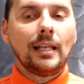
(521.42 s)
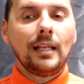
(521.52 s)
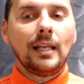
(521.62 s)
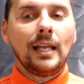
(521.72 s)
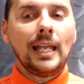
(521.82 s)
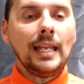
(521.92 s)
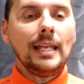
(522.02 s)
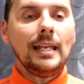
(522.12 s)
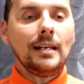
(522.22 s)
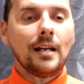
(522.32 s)

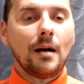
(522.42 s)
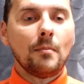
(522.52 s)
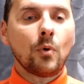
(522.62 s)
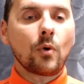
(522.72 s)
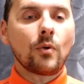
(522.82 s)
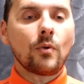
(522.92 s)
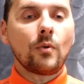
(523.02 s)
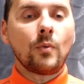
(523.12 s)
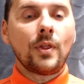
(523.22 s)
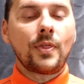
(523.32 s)
He, not more
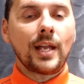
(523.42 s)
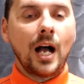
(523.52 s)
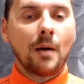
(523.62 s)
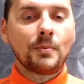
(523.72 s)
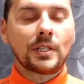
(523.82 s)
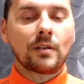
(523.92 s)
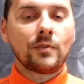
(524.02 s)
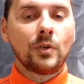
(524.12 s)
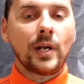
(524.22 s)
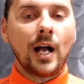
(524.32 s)
with the object of
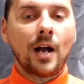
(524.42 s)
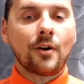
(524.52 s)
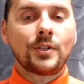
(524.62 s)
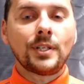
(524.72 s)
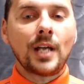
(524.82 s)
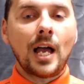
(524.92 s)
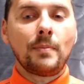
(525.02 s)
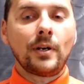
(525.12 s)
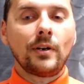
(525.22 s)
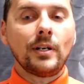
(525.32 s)
doing honor to
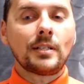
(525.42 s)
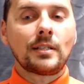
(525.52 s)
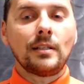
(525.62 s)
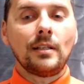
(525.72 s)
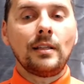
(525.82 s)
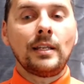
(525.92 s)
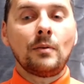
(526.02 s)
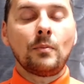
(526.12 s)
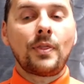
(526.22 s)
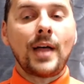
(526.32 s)
Tiberius than
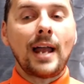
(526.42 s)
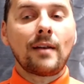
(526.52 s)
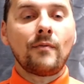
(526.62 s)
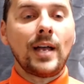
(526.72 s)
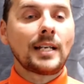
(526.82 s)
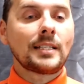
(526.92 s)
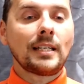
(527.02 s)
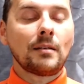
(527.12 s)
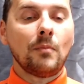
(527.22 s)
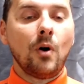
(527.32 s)
with that of vexing
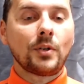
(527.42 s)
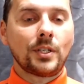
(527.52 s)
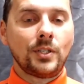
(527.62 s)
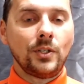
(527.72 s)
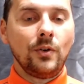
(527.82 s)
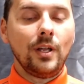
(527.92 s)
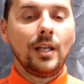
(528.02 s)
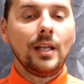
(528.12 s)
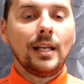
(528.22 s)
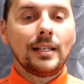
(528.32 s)
the multitude,
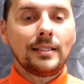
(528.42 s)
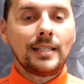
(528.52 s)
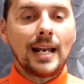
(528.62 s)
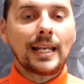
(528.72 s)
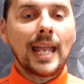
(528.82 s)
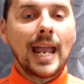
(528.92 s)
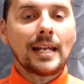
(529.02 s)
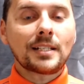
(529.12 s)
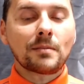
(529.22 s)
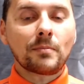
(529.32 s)
dedicated
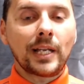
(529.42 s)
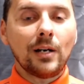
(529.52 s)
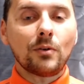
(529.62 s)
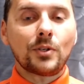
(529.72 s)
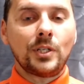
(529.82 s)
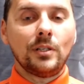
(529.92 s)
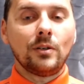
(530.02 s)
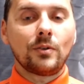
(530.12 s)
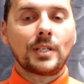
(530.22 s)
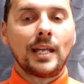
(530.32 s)
some gilt
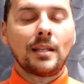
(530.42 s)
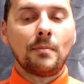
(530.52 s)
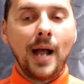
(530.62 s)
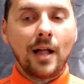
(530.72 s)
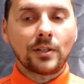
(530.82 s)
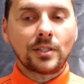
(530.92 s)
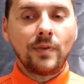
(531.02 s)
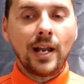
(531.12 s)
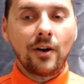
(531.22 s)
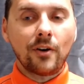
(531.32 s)
shields in the palace of
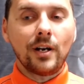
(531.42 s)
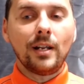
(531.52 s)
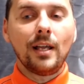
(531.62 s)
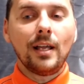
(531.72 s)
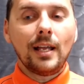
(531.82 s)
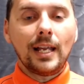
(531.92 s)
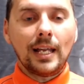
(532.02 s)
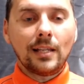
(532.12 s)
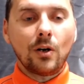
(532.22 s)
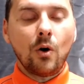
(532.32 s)
Herod
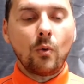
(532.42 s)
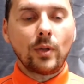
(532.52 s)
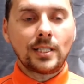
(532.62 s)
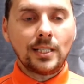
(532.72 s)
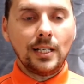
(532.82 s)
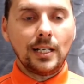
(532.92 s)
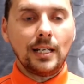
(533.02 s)
in the holy city,